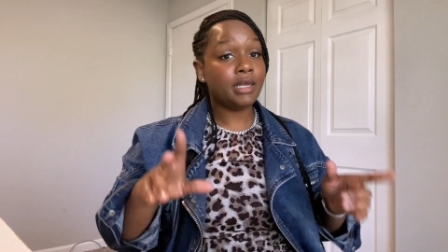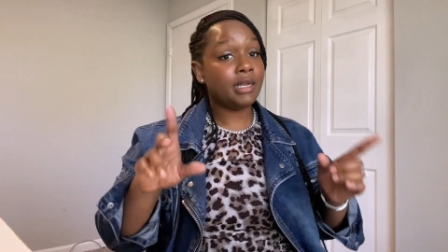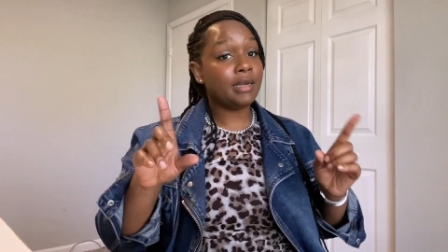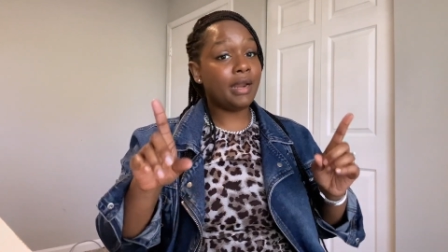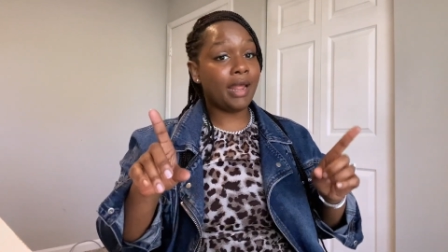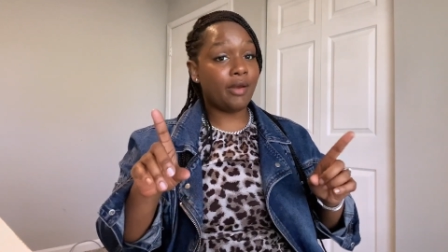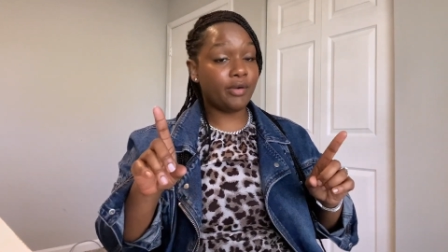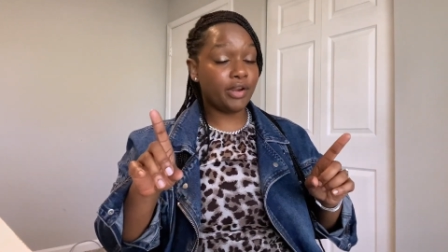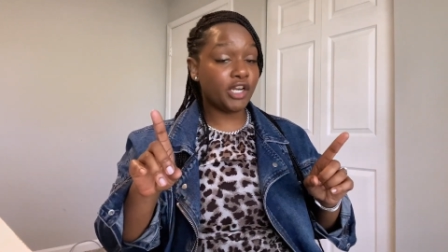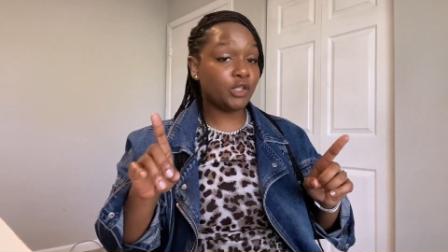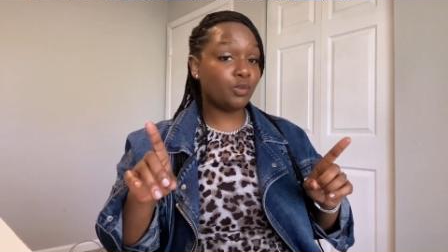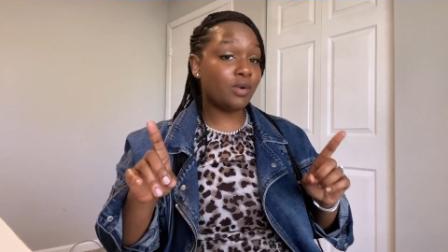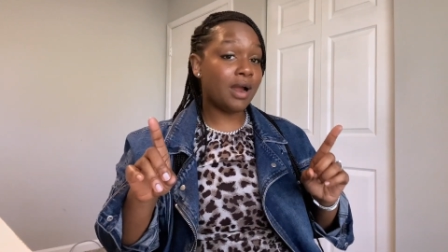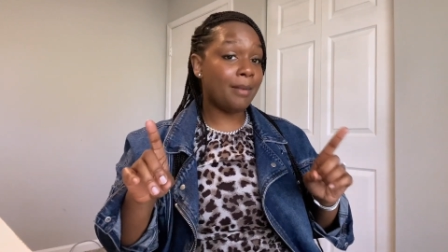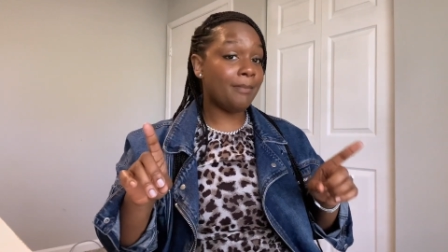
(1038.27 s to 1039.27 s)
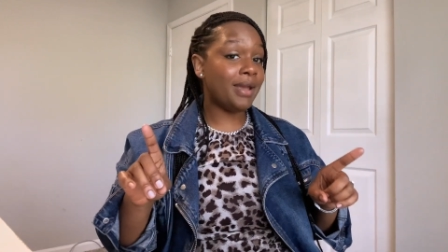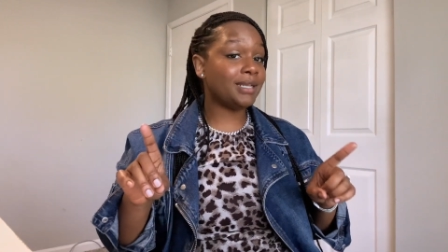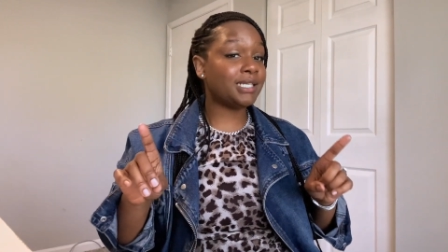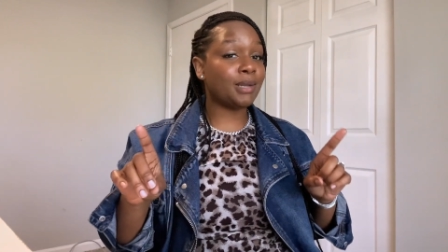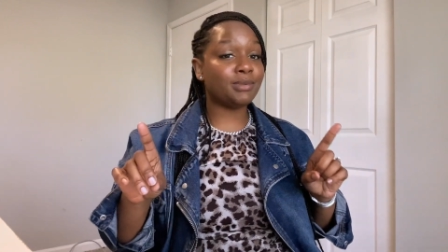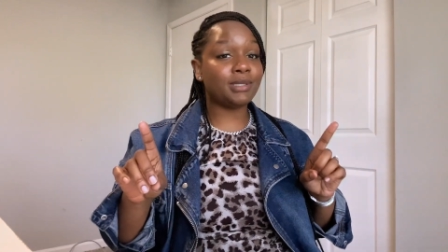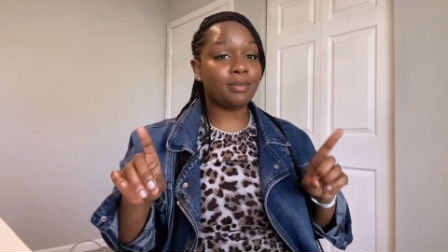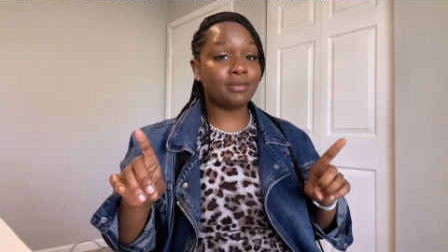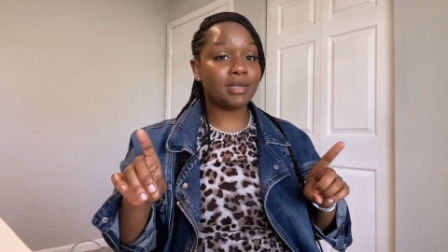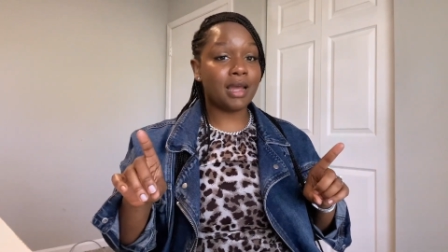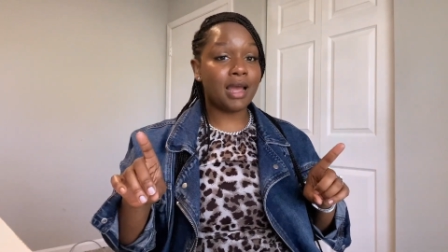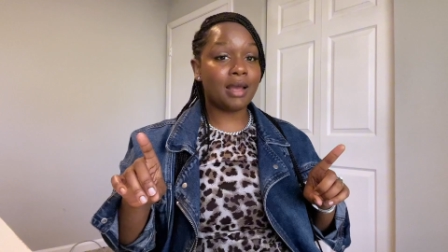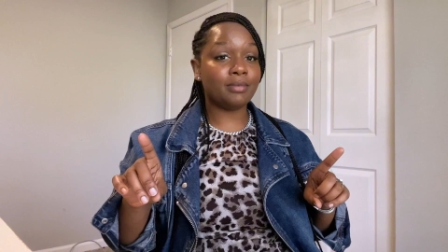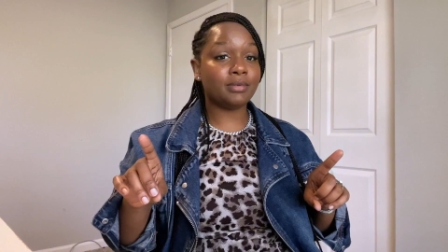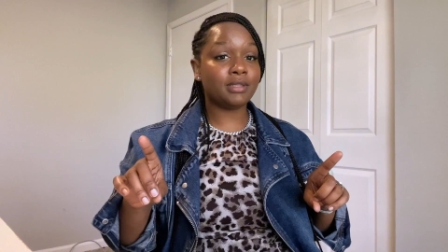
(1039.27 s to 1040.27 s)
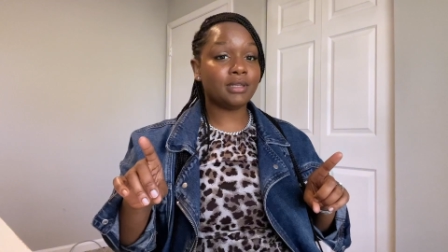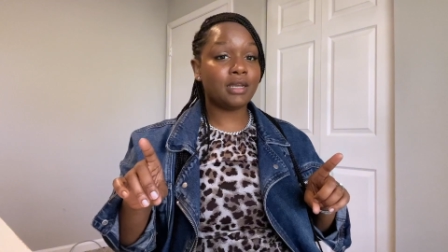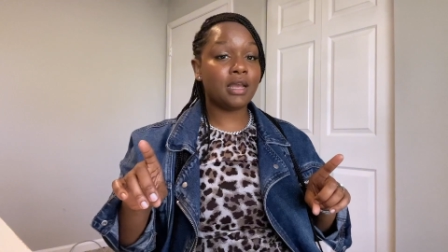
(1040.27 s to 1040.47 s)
Now, here's where I mess up sometimes.